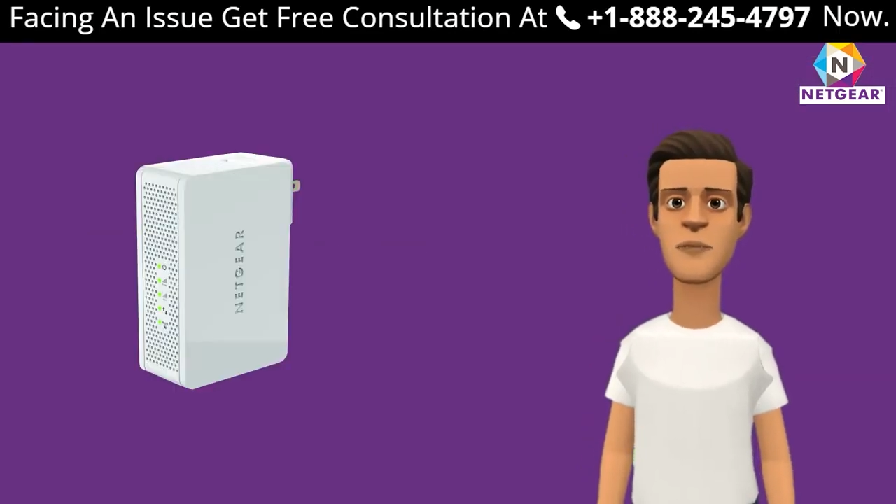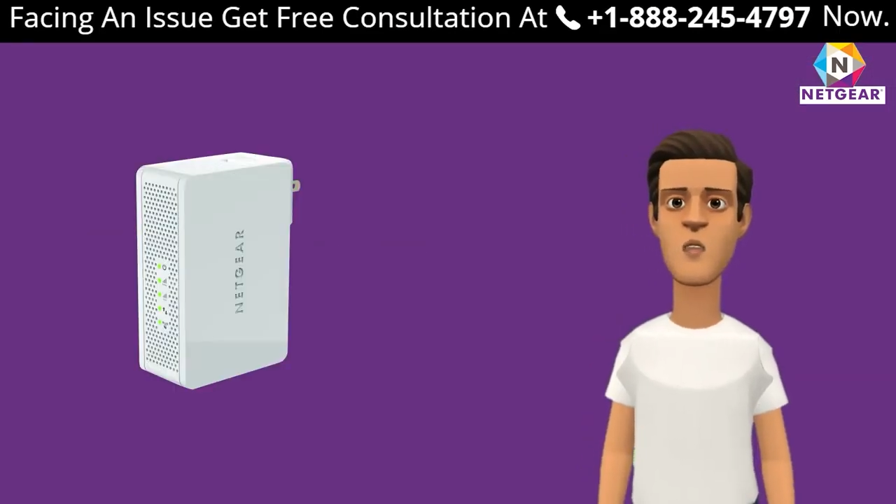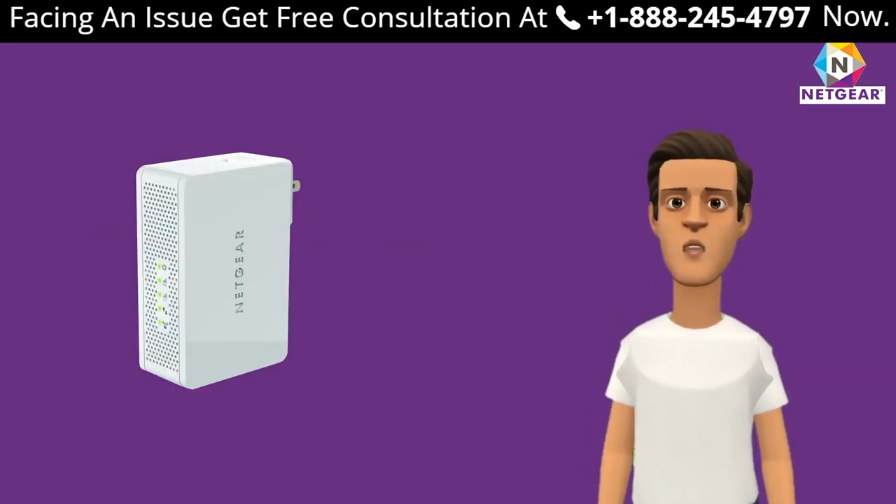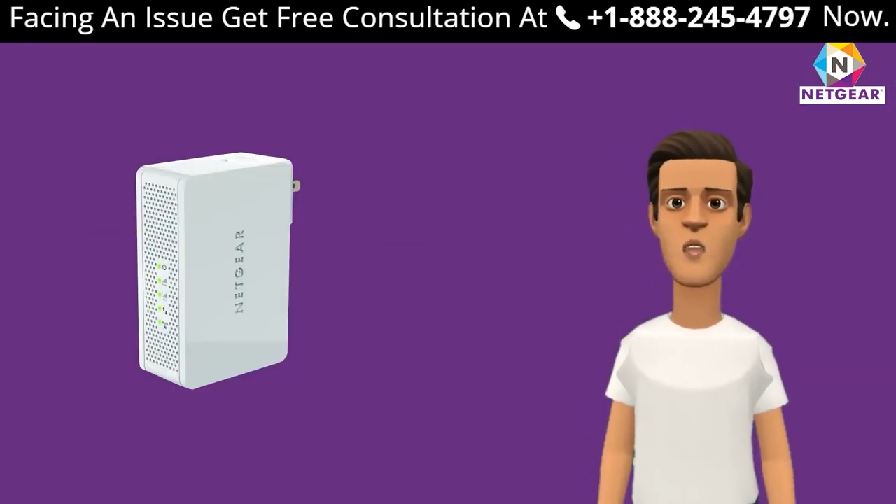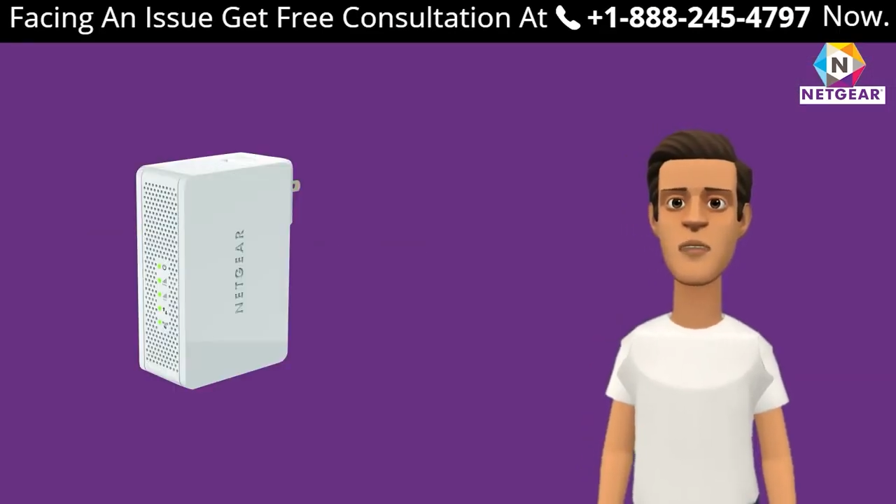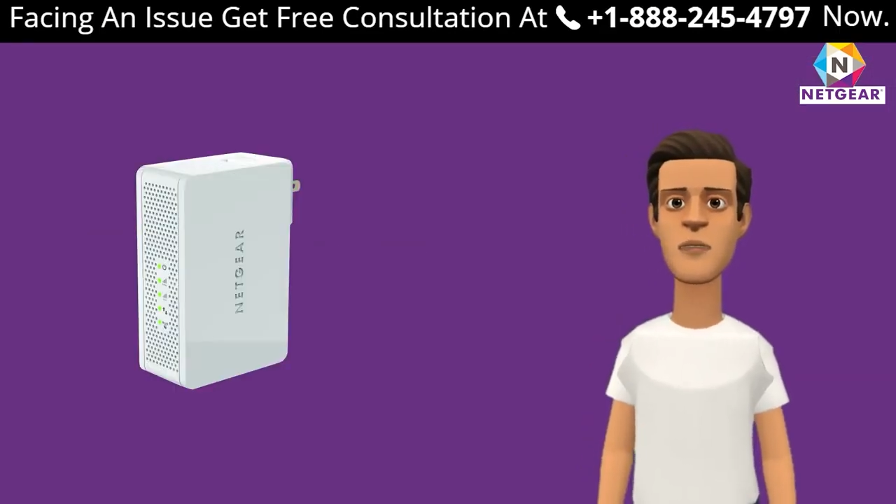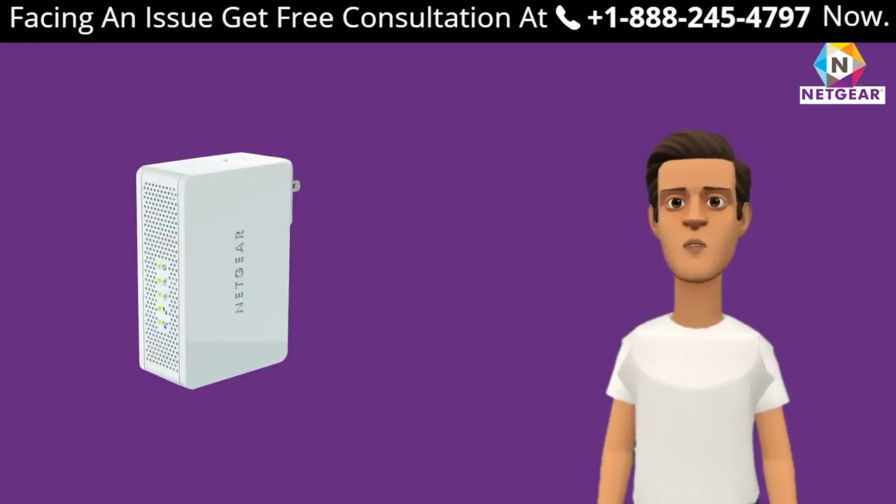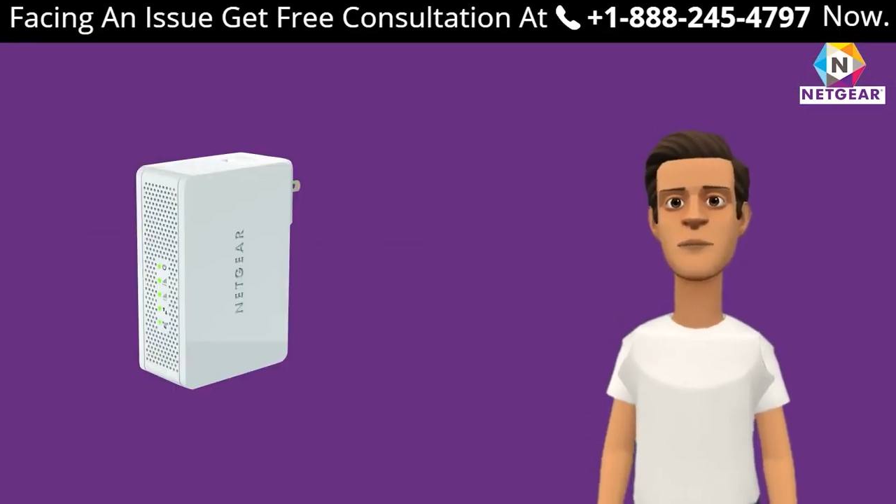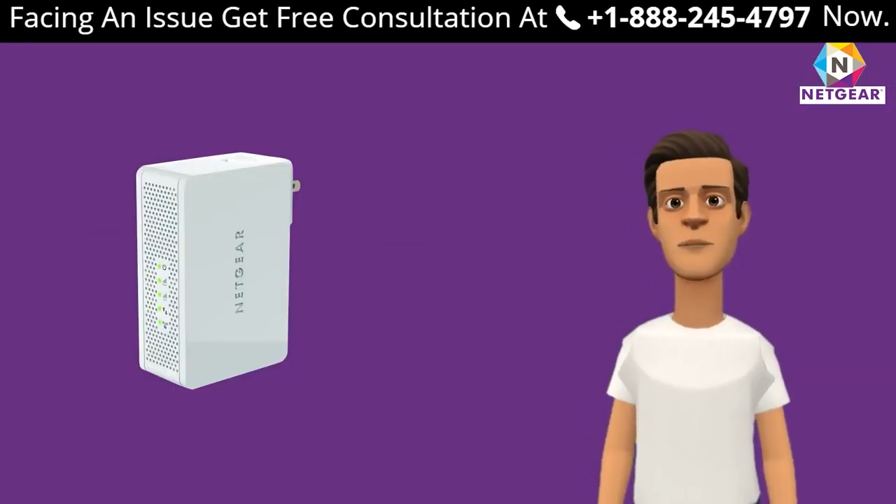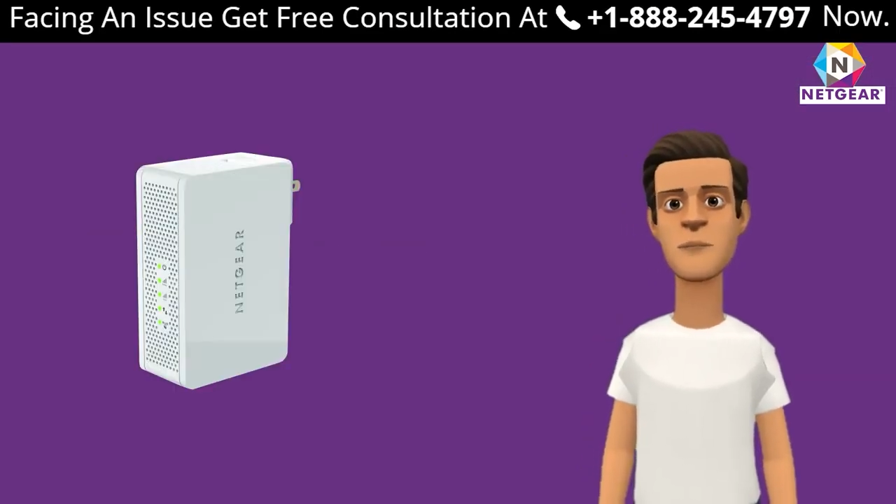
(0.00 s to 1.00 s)
do not
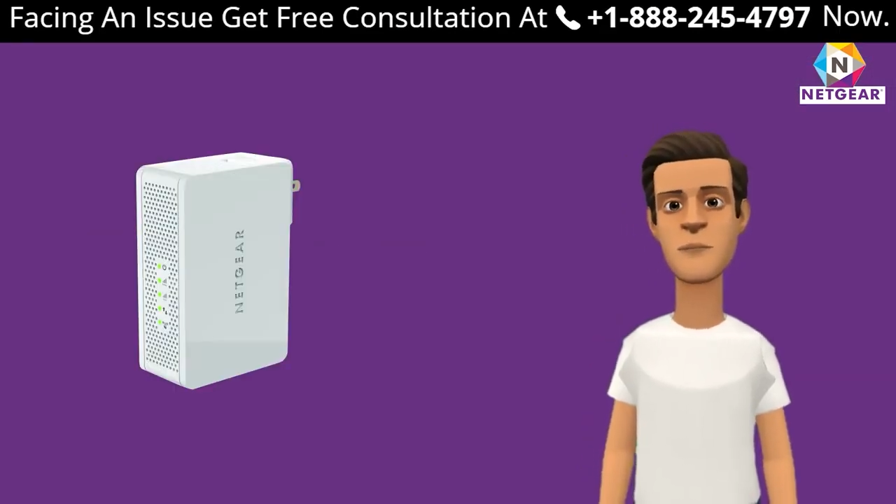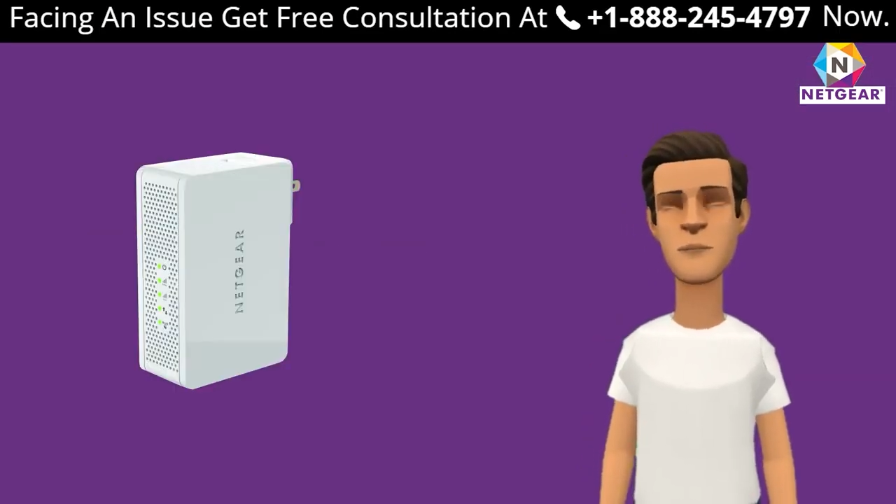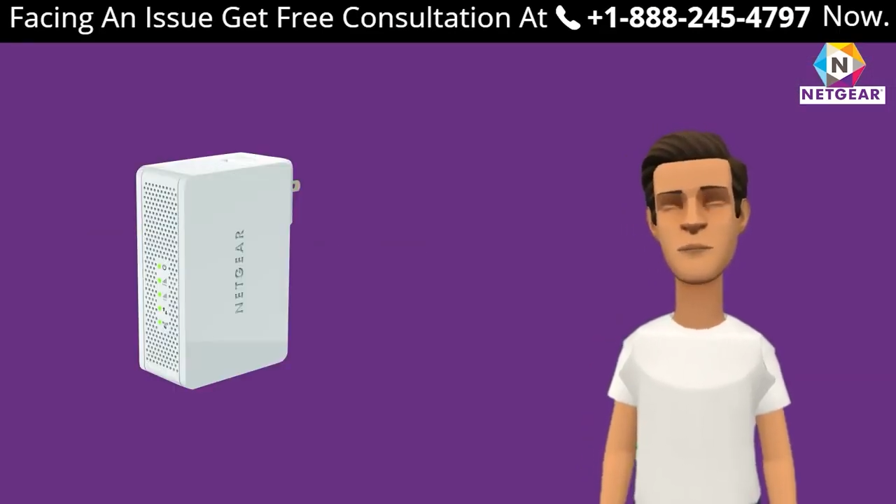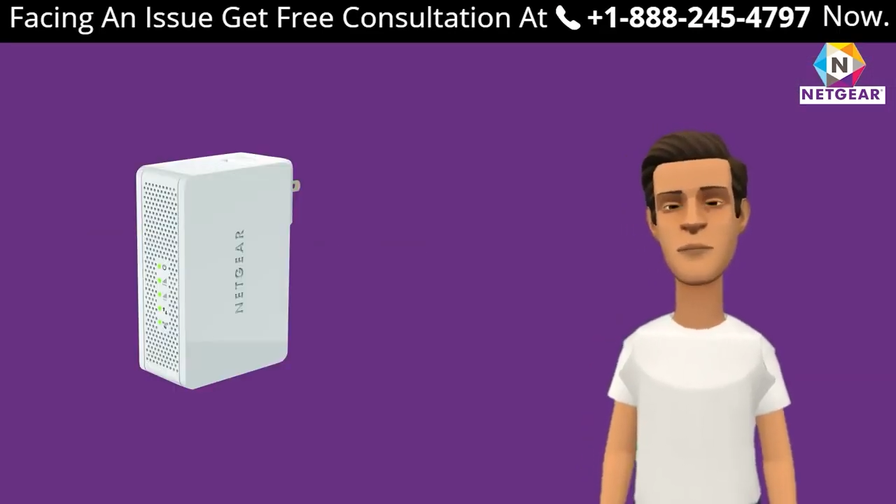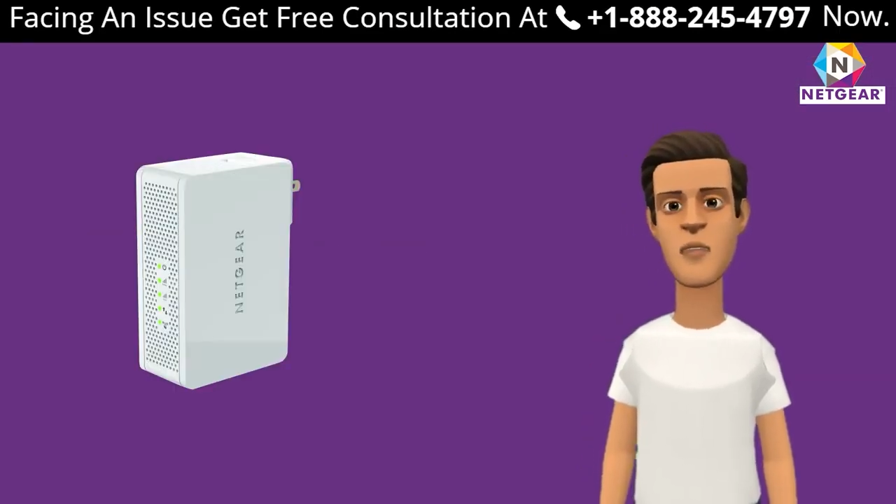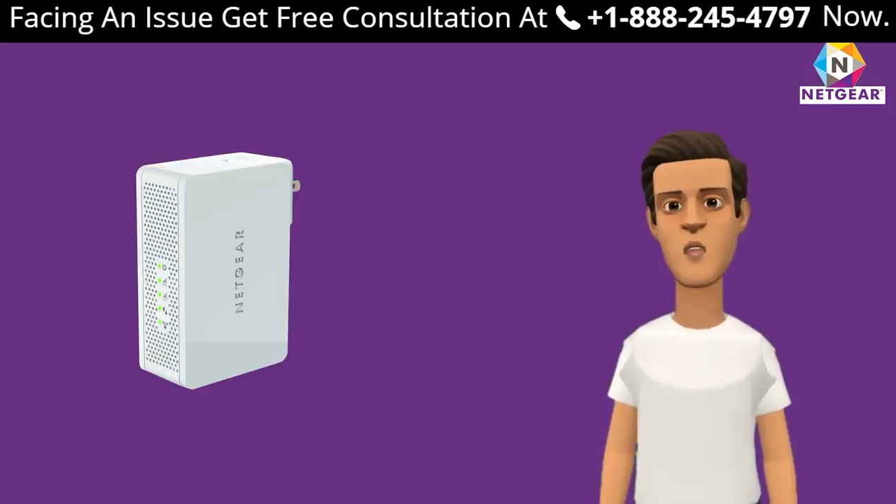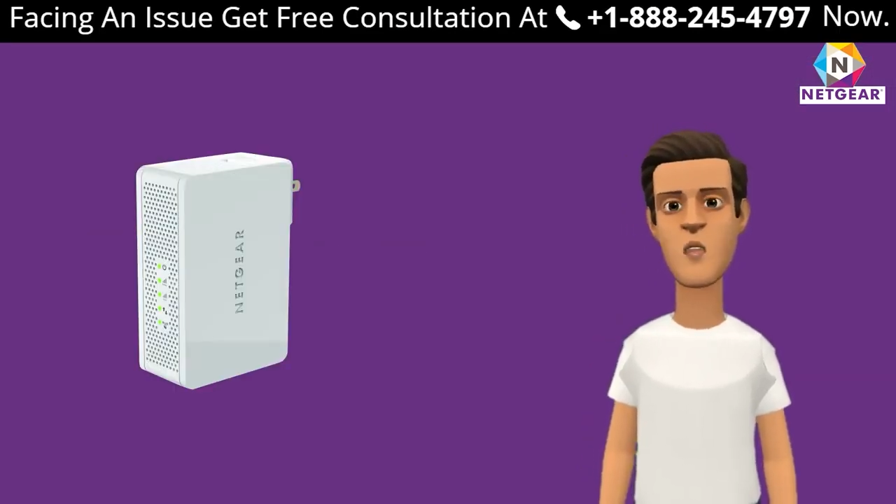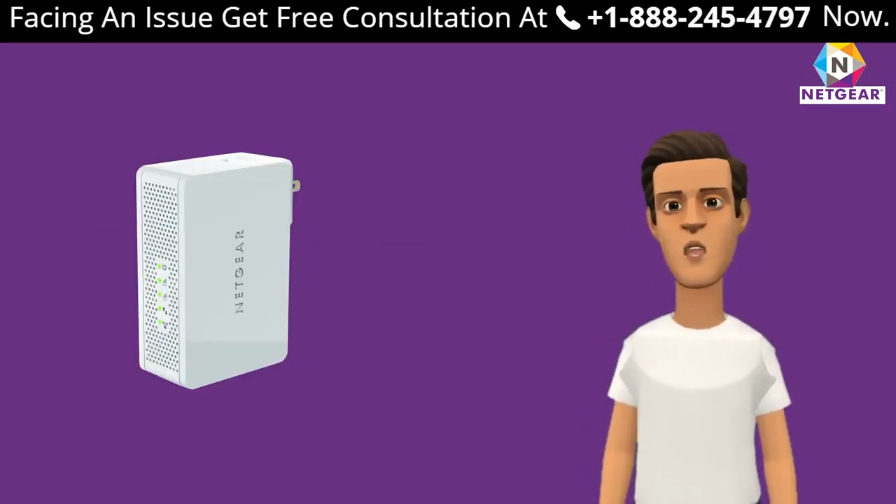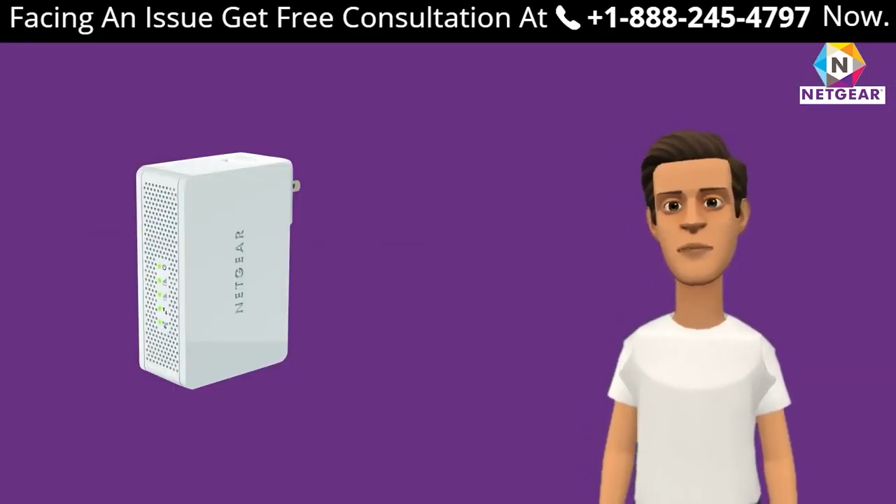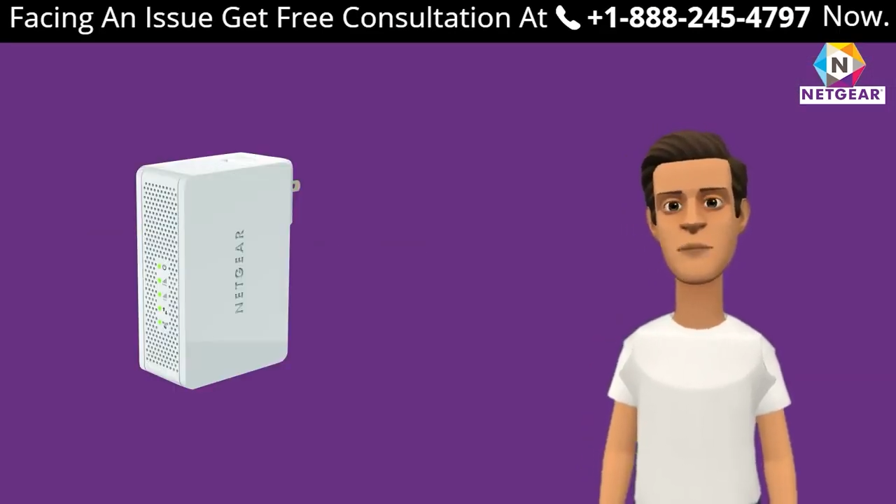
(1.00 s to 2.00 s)
know what to
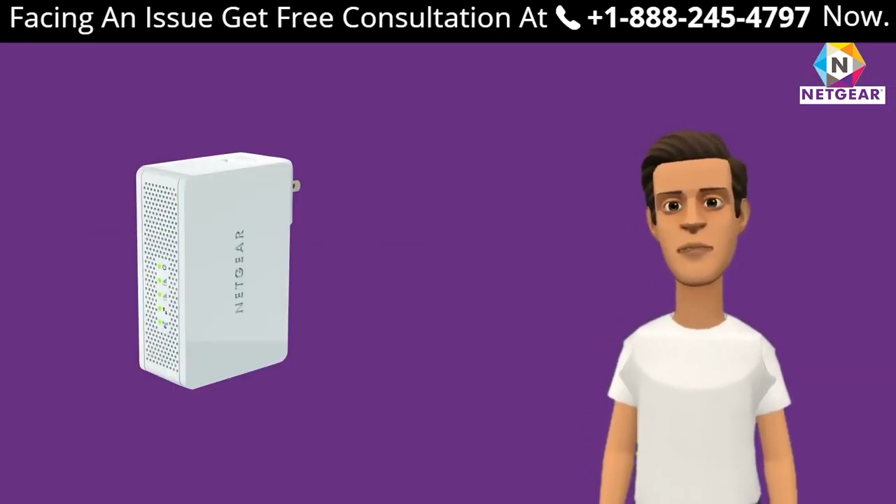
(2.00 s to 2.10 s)
do,